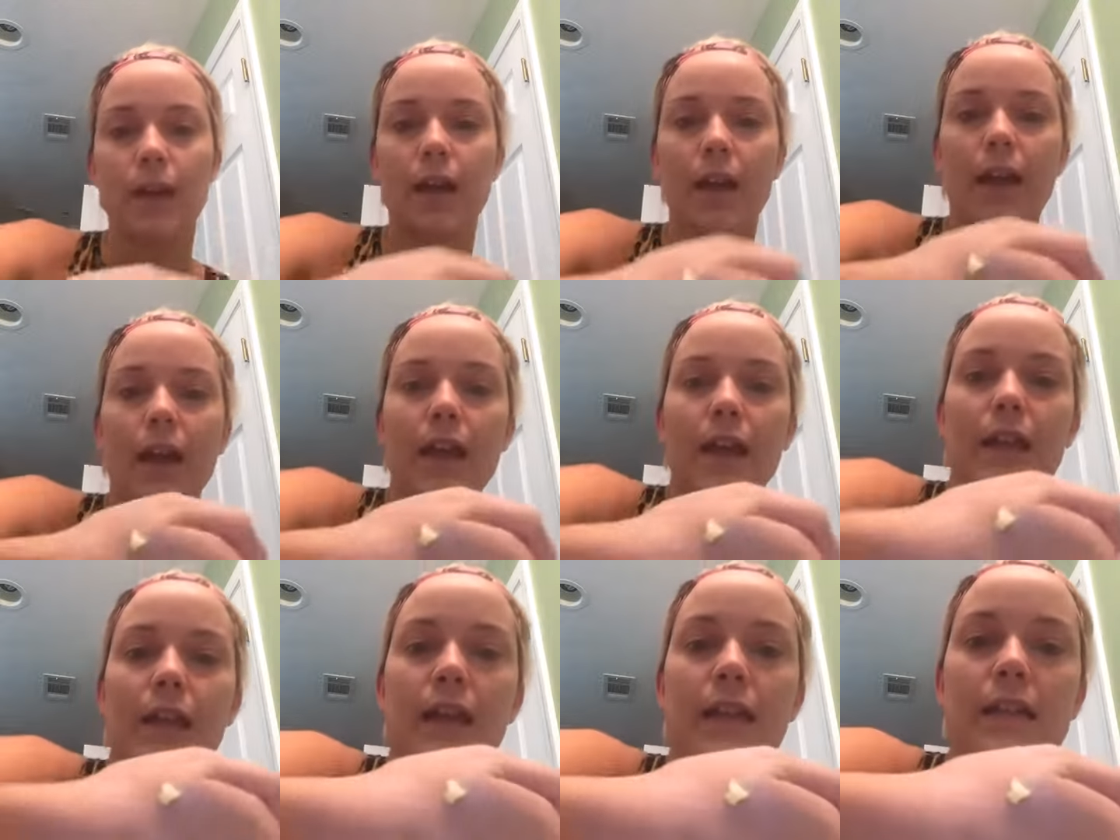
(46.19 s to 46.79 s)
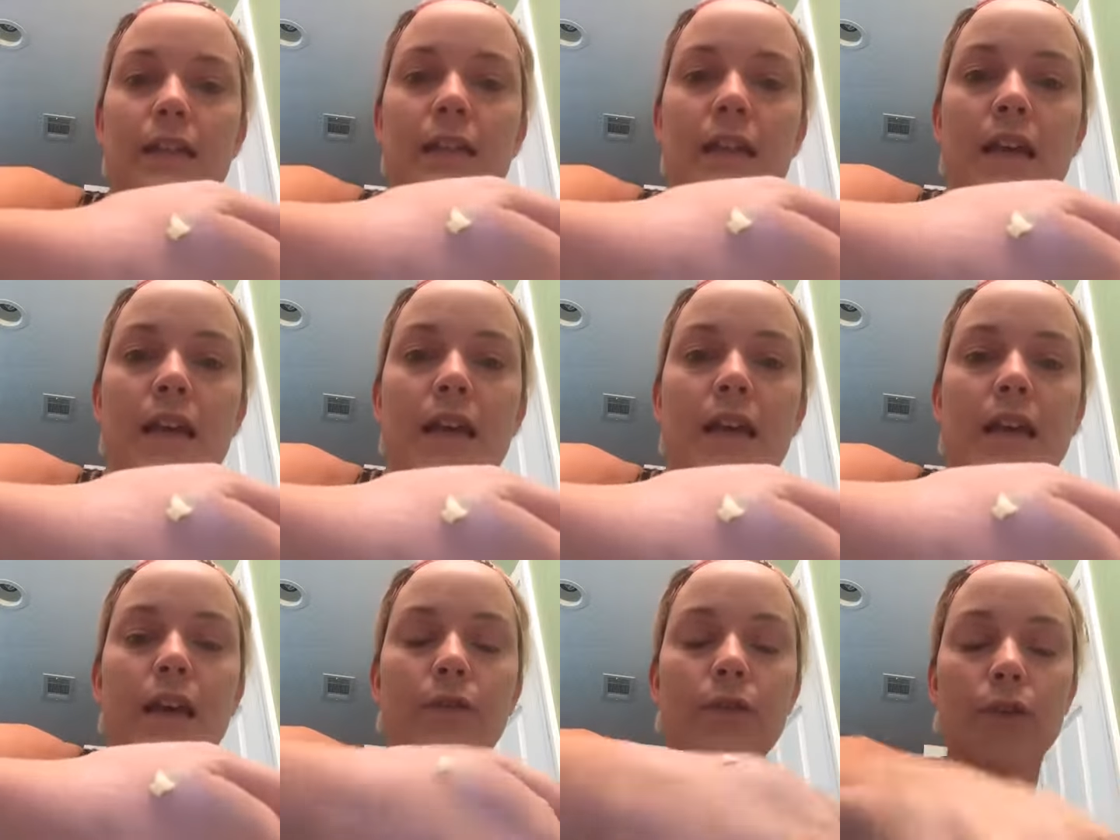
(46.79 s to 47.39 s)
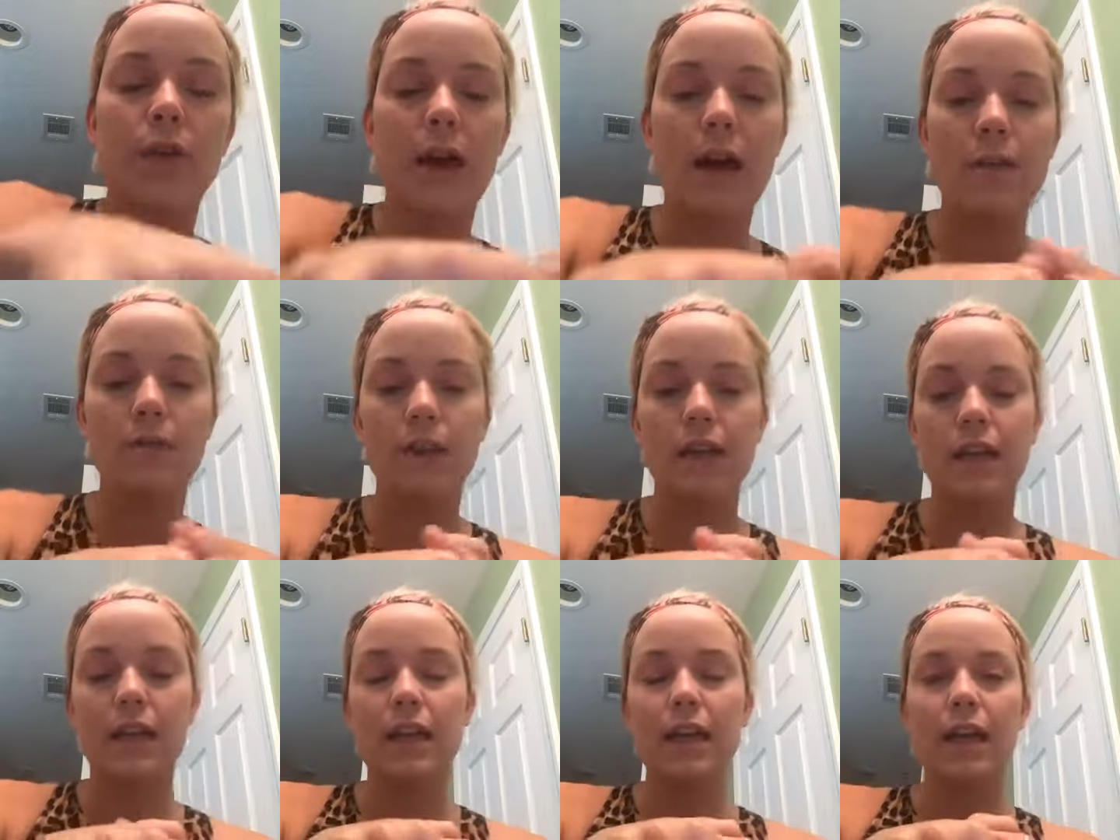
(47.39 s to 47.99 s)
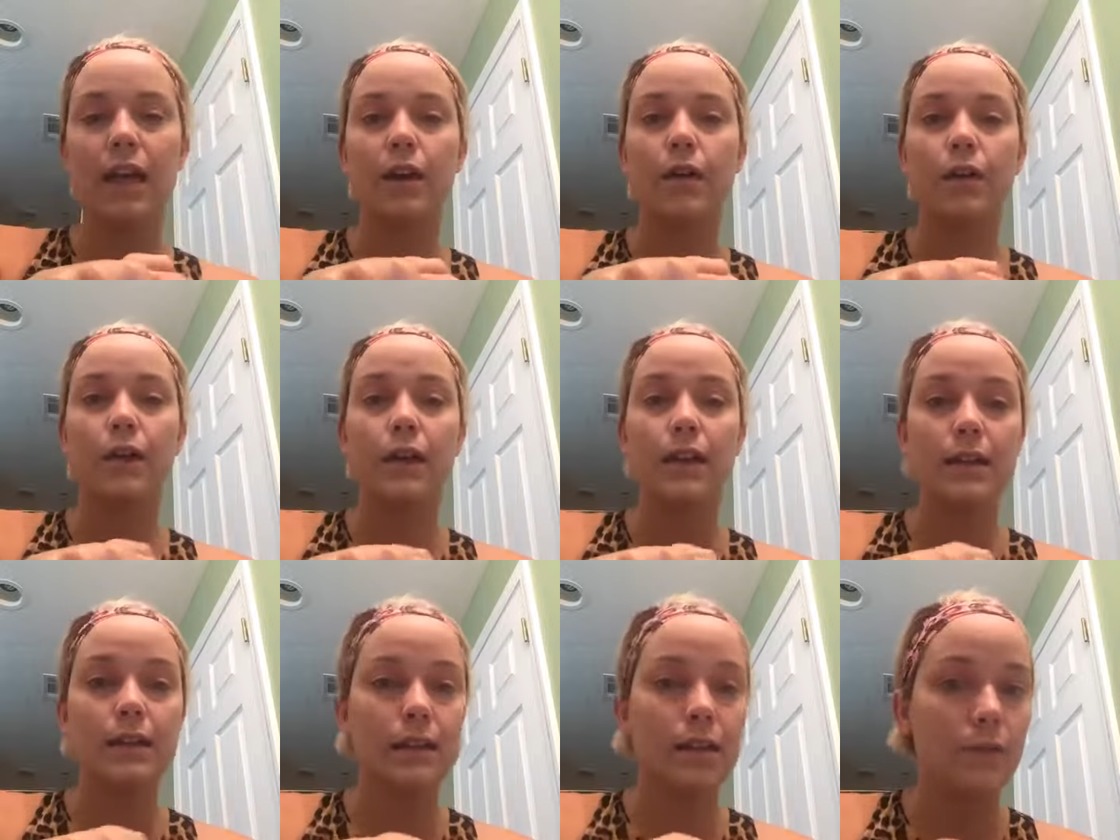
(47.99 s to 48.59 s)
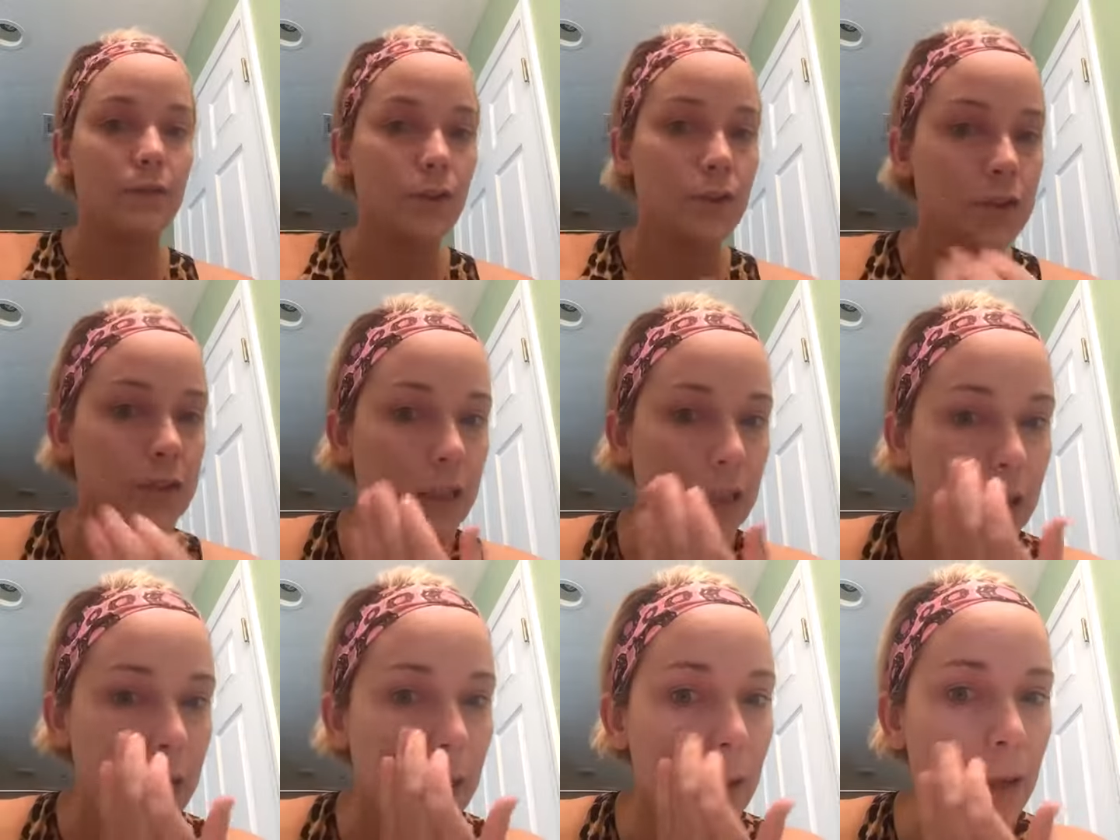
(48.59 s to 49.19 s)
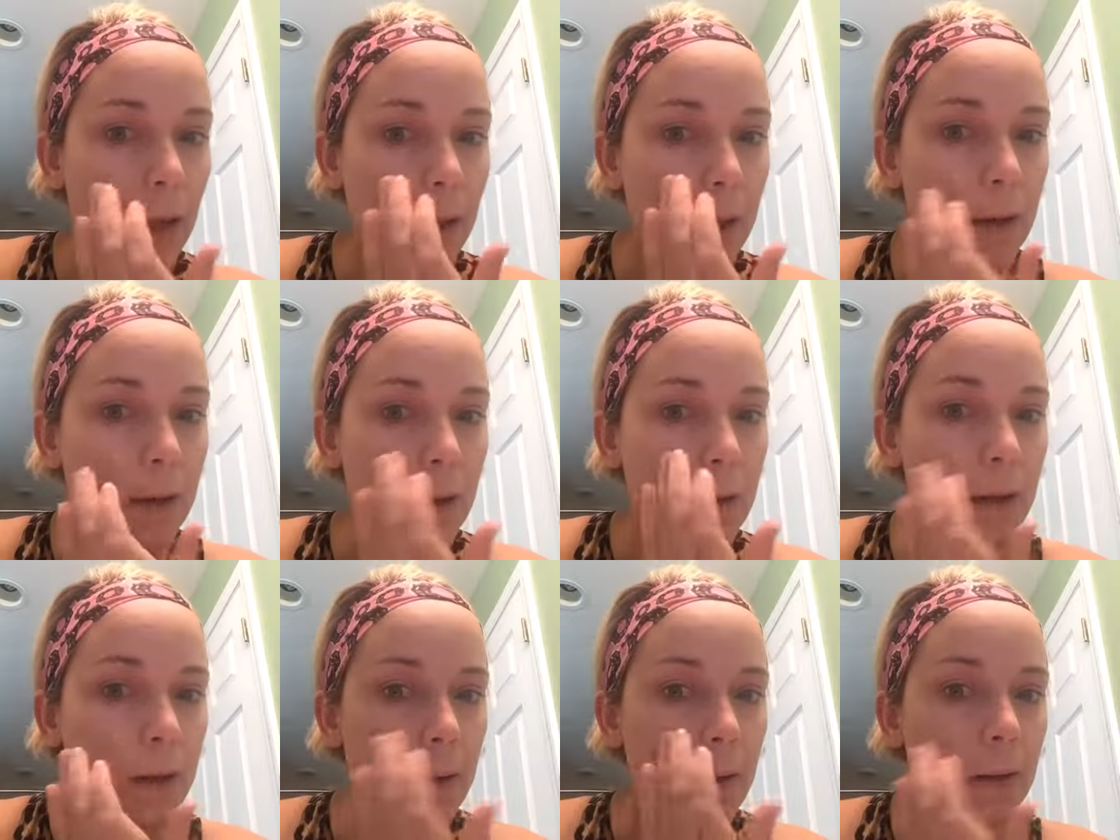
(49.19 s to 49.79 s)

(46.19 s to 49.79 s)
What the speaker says: And if you have any areas of your skin